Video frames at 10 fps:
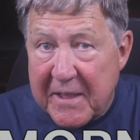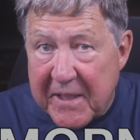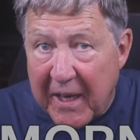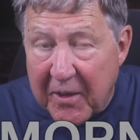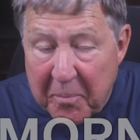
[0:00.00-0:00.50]
at
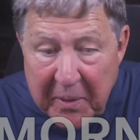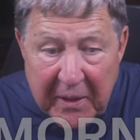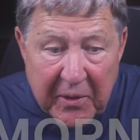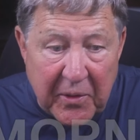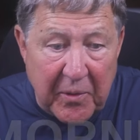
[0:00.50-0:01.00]
Second
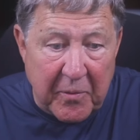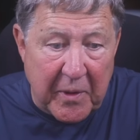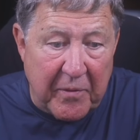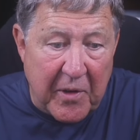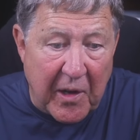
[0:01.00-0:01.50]
Peter.
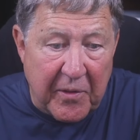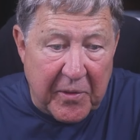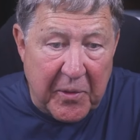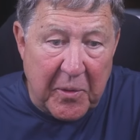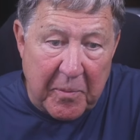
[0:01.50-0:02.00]
We've gone
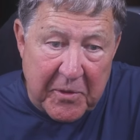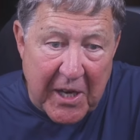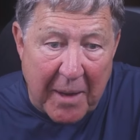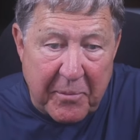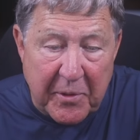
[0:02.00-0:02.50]
through
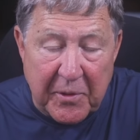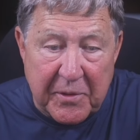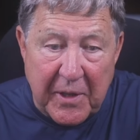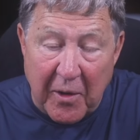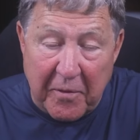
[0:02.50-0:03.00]

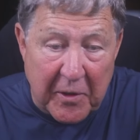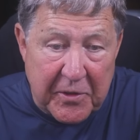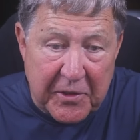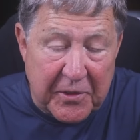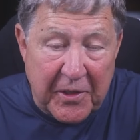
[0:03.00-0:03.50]
chapters or
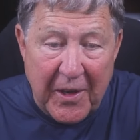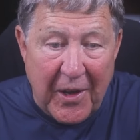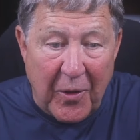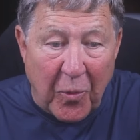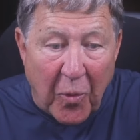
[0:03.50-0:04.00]
verses
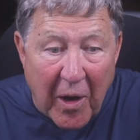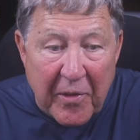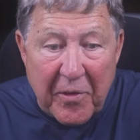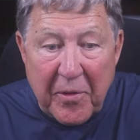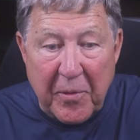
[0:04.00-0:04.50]

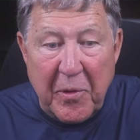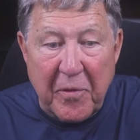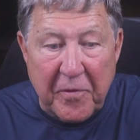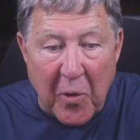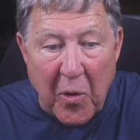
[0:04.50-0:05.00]
one through
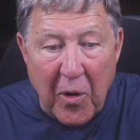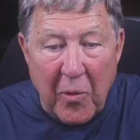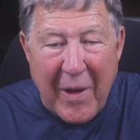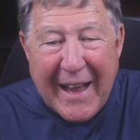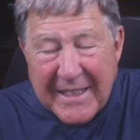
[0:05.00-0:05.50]

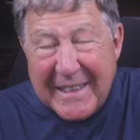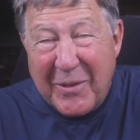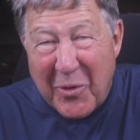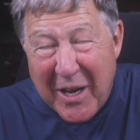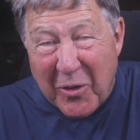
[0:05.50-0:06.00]
four.
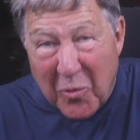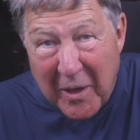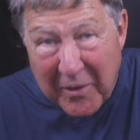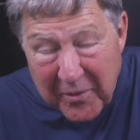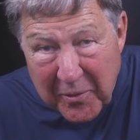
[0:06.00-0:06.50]
Actually, we're not
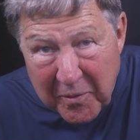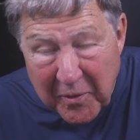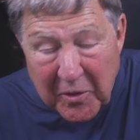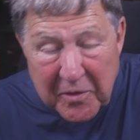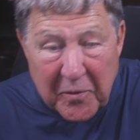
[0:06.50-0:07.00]
quite through
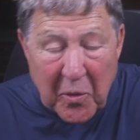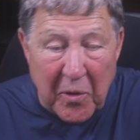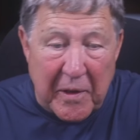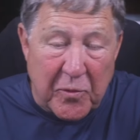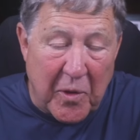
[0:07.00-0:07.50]
verse
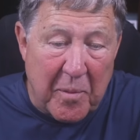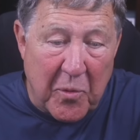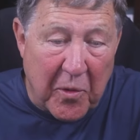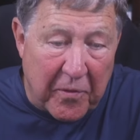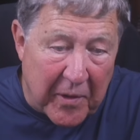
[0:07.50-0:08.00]
four. There's one
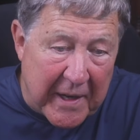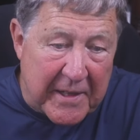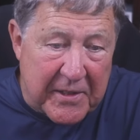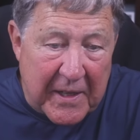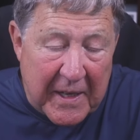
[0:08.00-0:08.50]
more
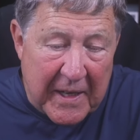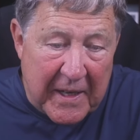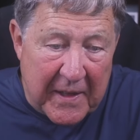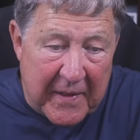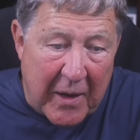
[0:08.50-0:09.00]
phrase
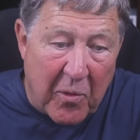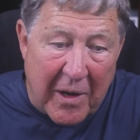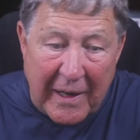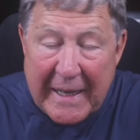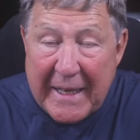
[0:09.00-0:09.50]
that I
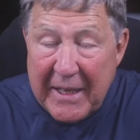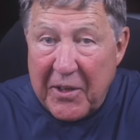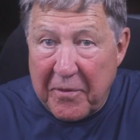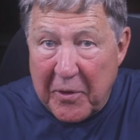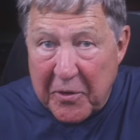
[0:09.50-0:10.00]
want to link
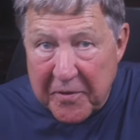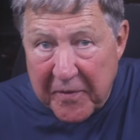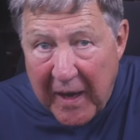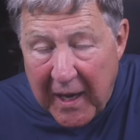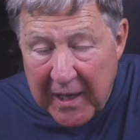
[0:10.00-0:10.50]
into verse
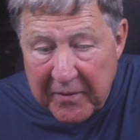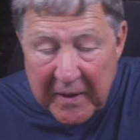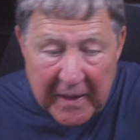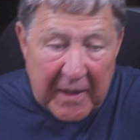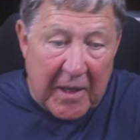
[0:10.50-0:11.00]
five.
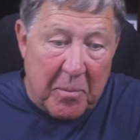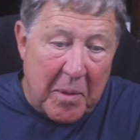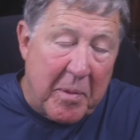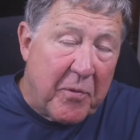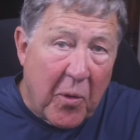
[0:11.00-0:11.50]

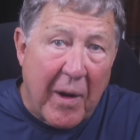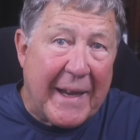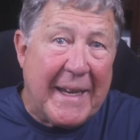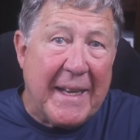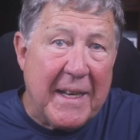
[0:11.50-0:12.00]
But before
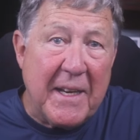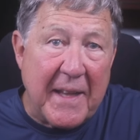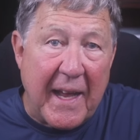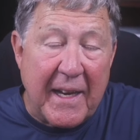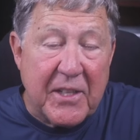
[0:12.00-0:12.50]
I get into
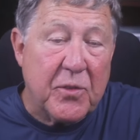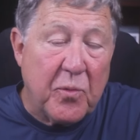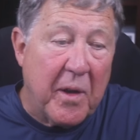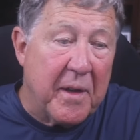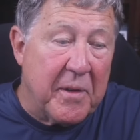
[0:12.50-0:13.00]
that, I just
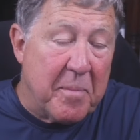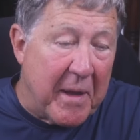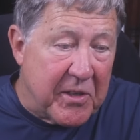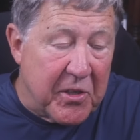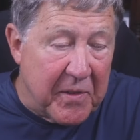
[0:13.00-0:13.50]
wanted to
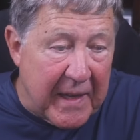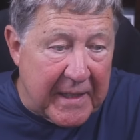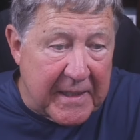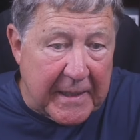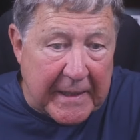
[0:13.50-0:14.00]
mention
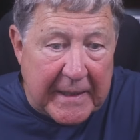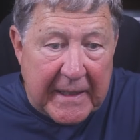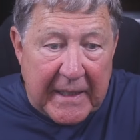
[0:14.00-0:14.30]
that uh,